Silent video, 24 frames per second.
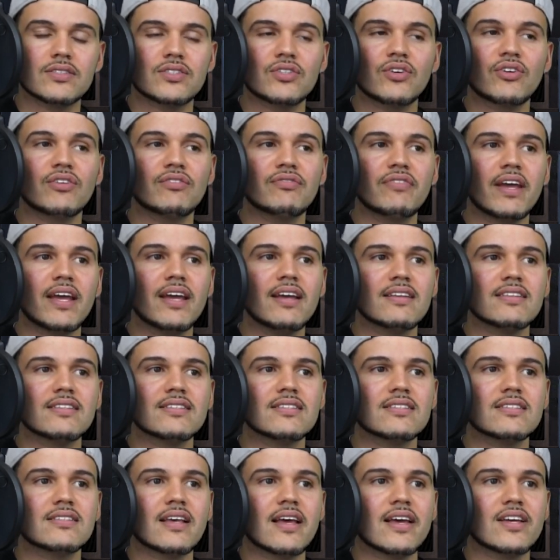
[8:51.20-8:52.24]
her
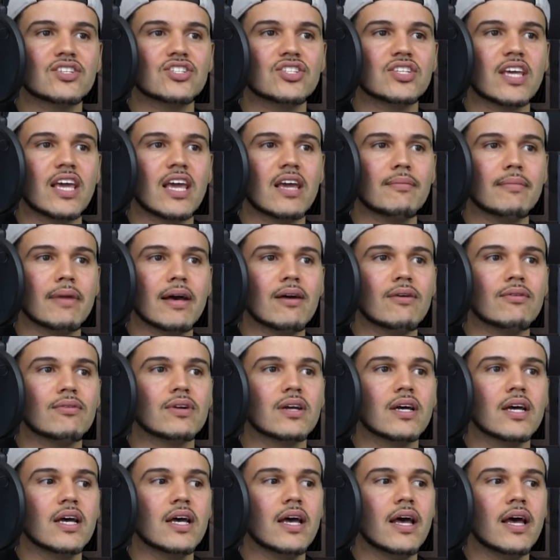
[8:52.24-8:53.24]
fans as she came out